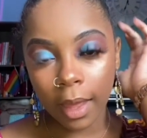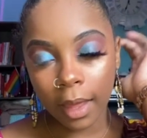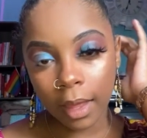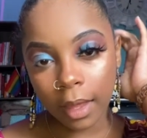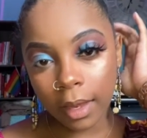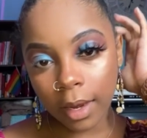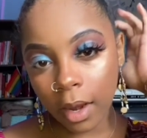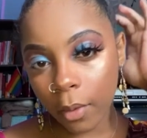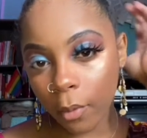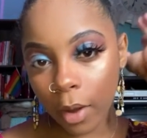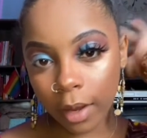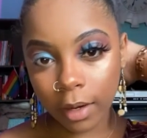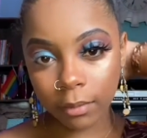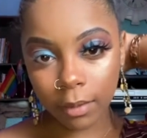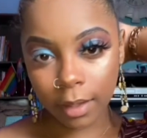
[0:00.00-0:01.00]
And then it
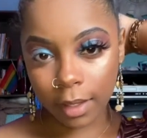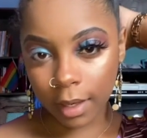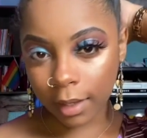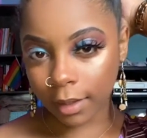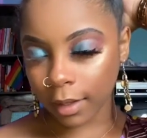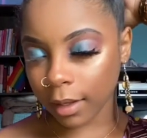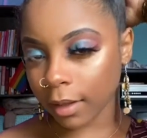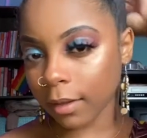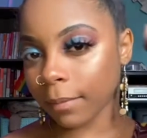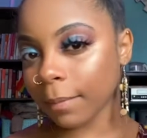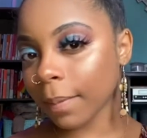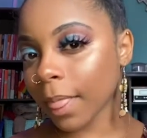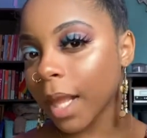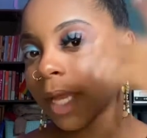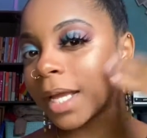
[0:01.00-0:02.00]
wound up looking like that.
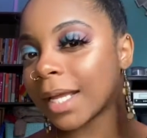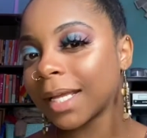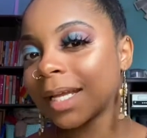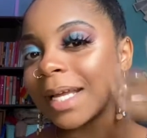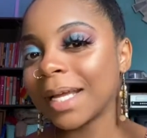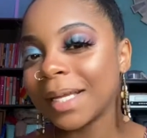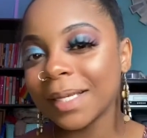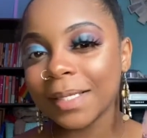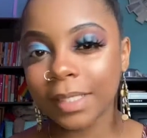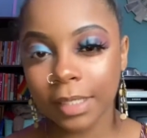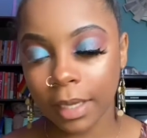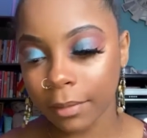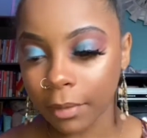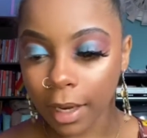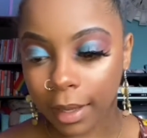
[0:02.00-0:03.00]

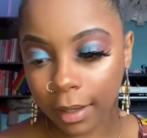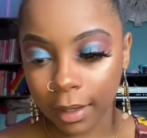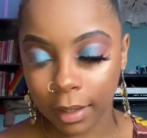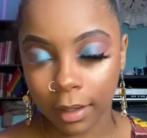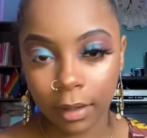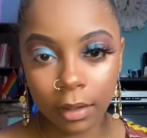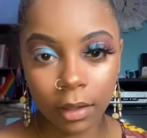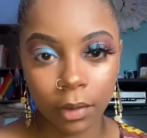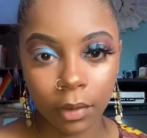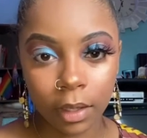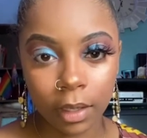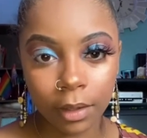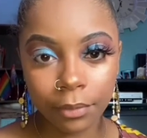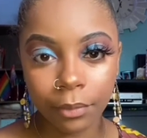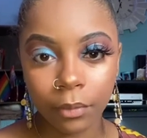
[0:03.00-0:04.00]
Something like that,
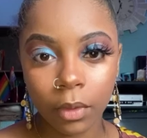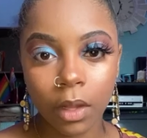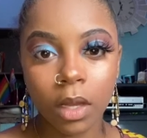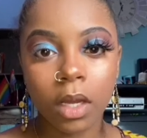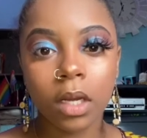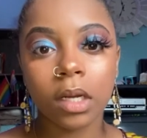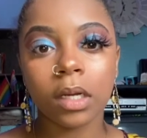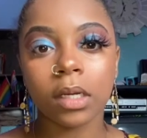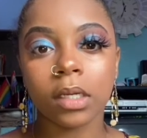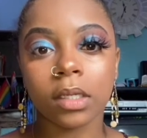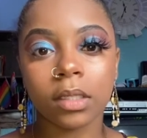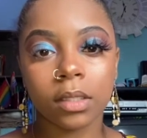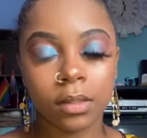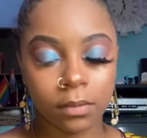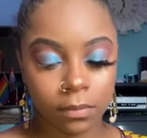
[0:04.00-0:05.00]
okay?
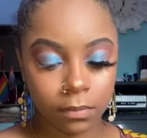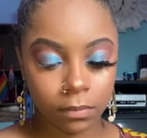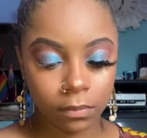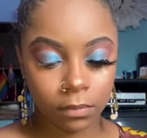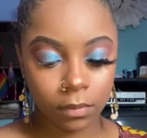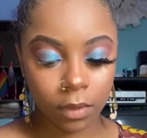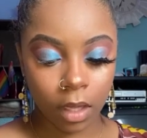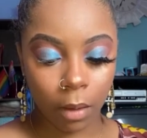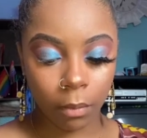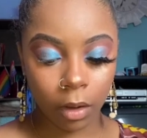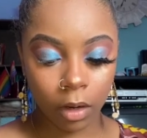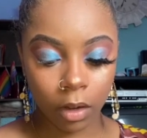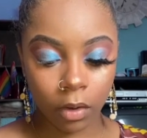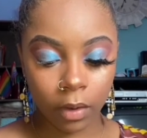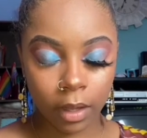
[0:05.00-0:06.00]
I'm gonna
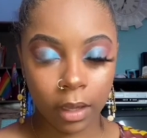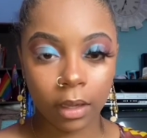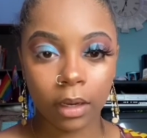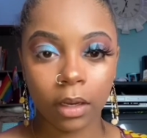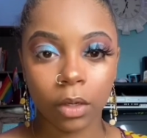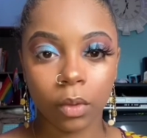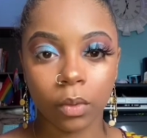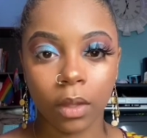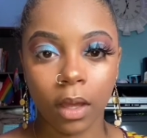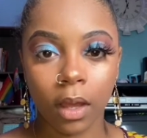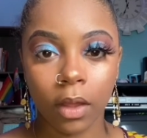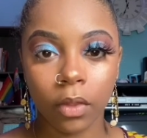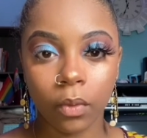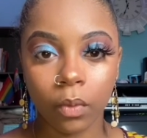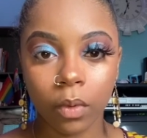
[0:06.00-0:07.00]
go ahead and do the
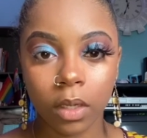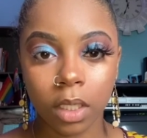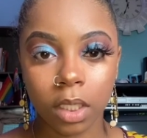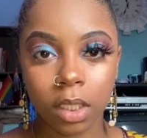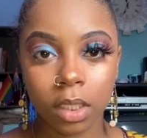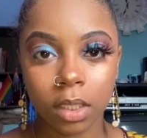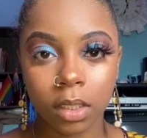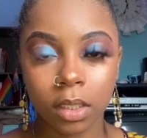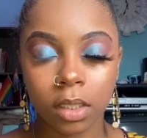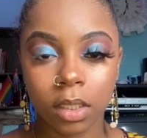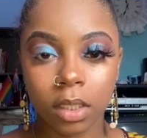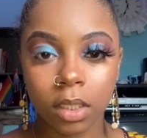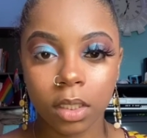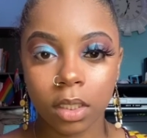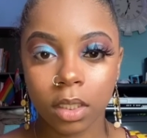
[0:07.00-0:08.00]
other one
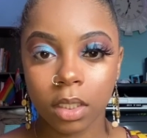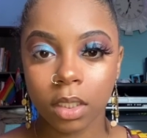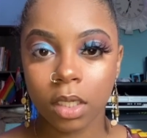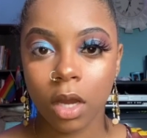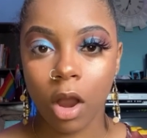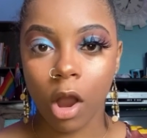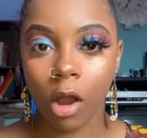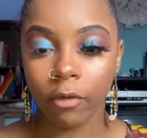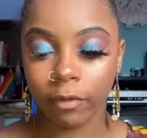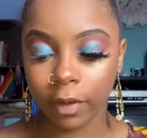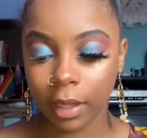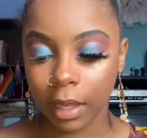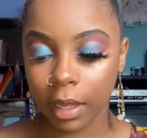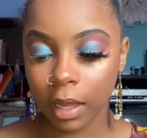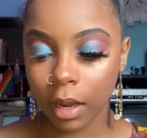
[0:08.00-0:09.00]
off
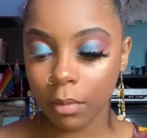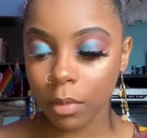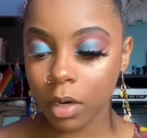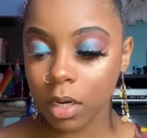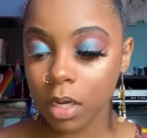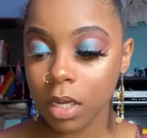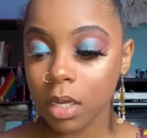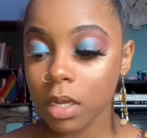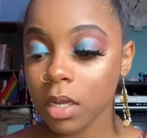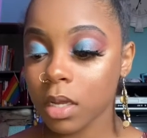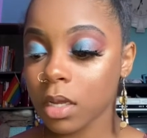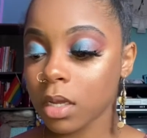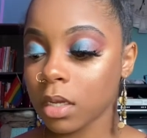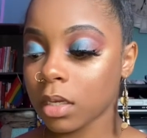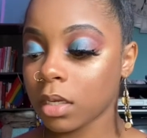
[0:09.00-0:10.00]
camera,
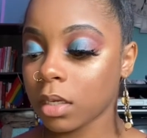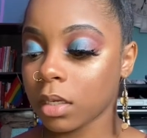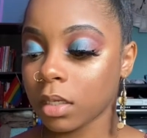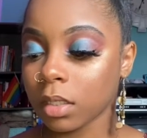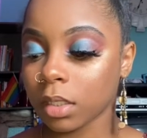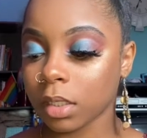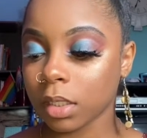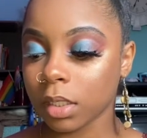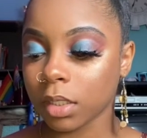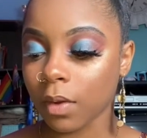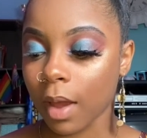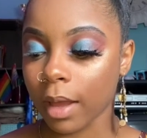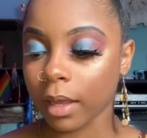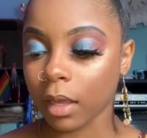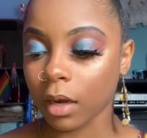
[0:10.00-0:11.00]
just so
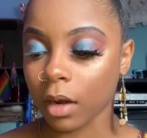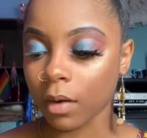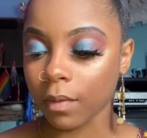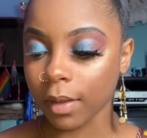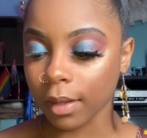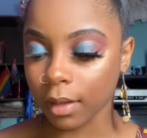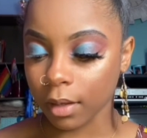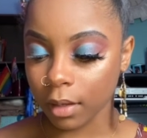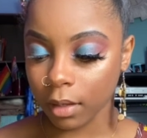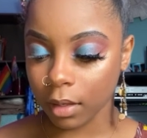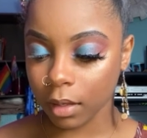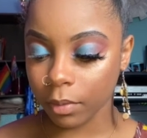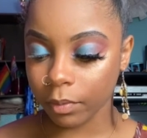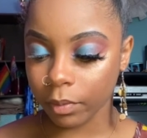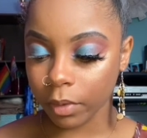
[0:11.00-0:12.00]
I can hurry
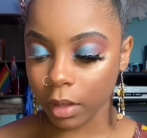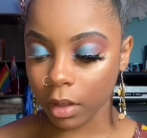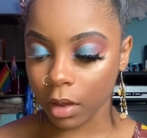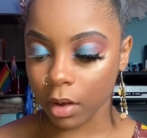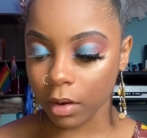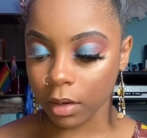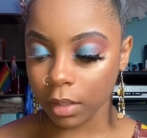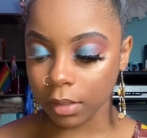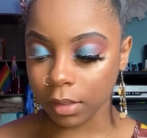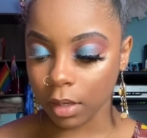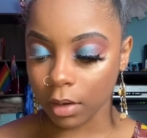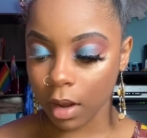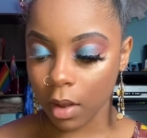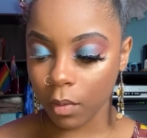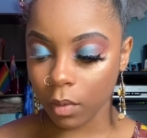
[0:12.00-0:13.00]
up. And y'all already saw
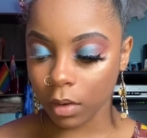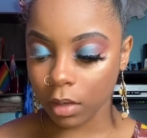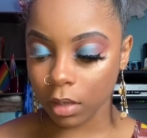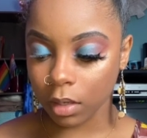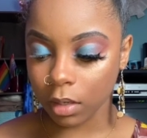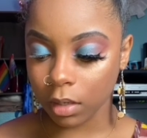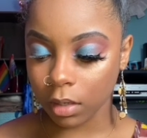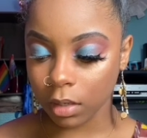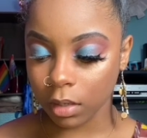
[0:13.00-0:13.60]
that one.